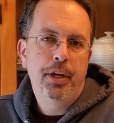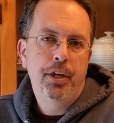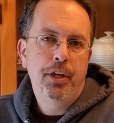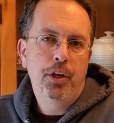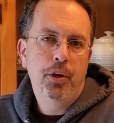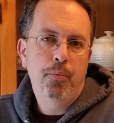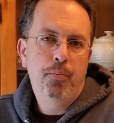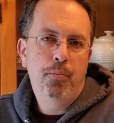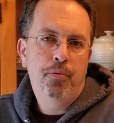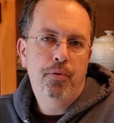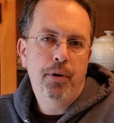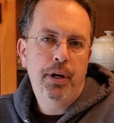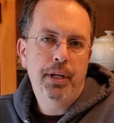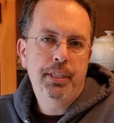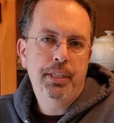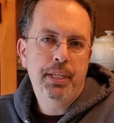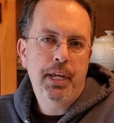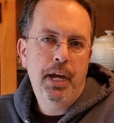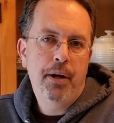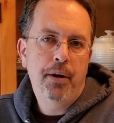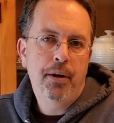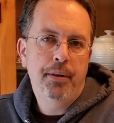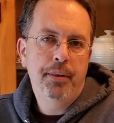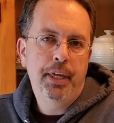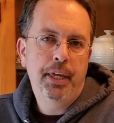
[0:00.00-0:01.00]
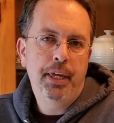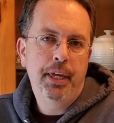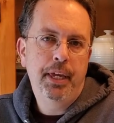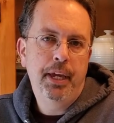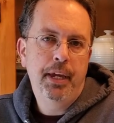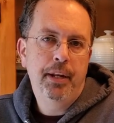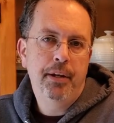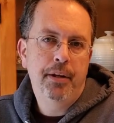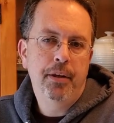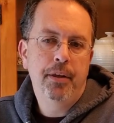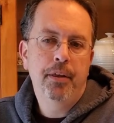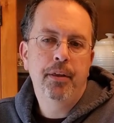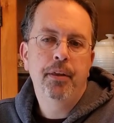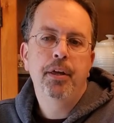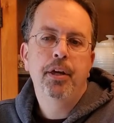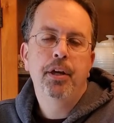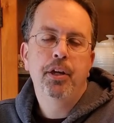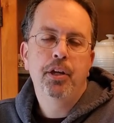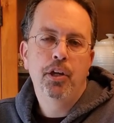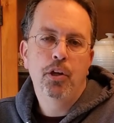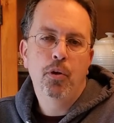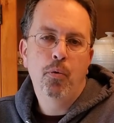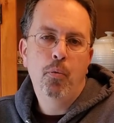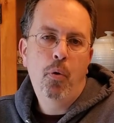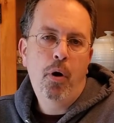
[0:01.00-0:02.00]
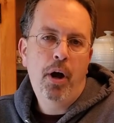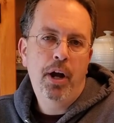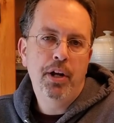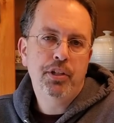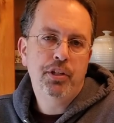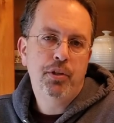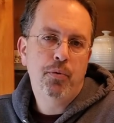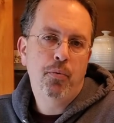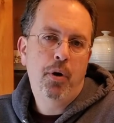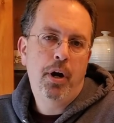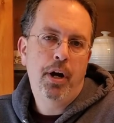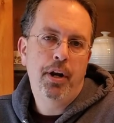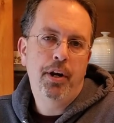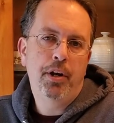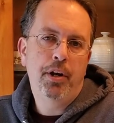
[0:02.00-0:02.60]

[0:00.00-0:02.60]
you press down on the handle, you wash the water